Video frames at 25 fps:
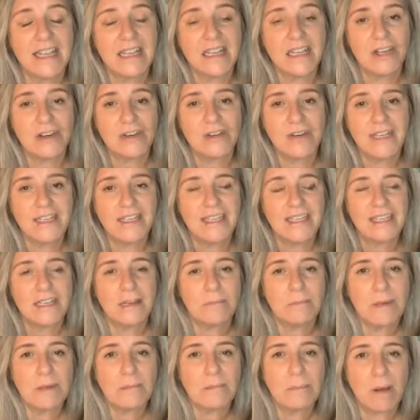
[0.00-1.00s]
inner critic
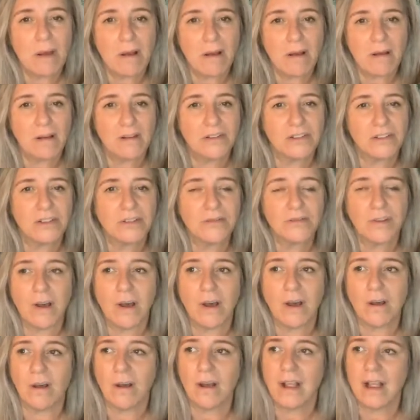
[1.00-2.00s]
can be part of
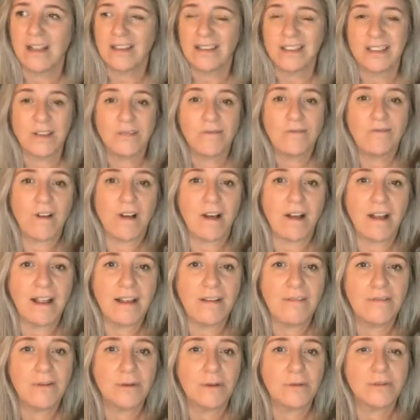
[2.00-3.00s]
our
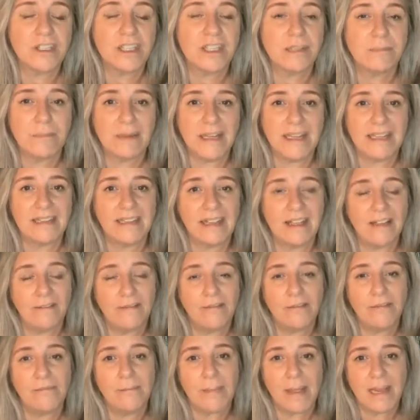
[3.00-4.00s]
survival that's been there
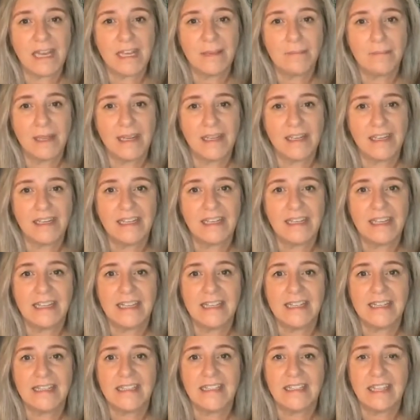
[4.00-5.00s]
for many, many
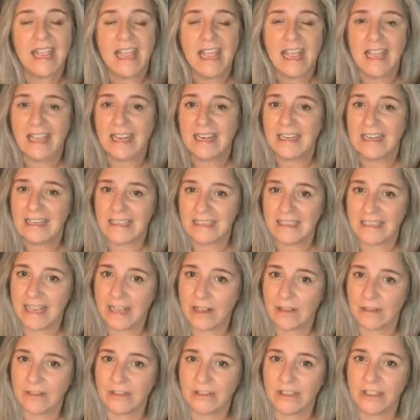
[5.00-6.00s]
years, and it
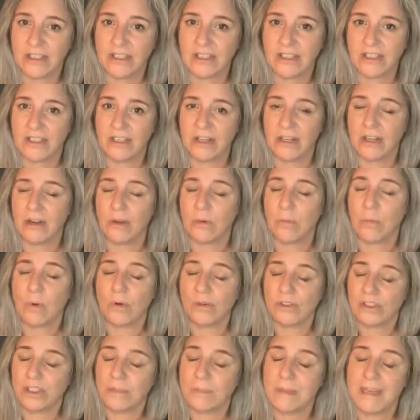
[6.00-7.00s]
tells us, you know,
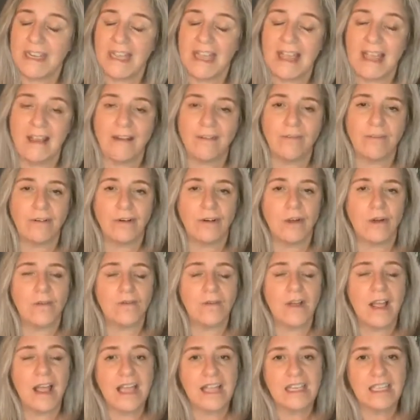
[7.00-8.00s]
what to be careful
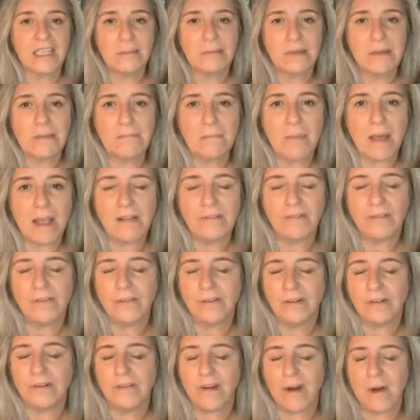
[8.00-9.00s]
of, to be
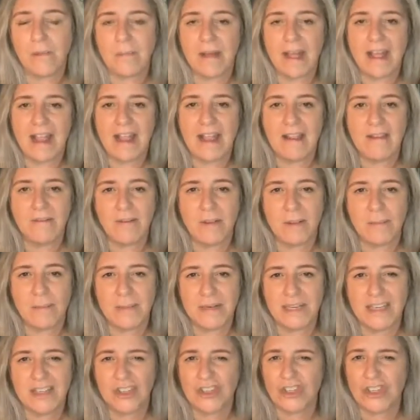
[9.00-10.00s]
mindful of our behaviour,
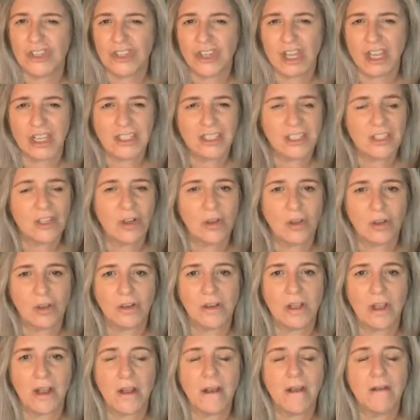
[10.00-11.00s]
but it's just
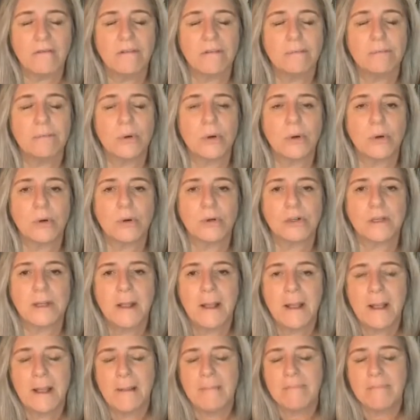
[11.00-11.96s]
gone overboard.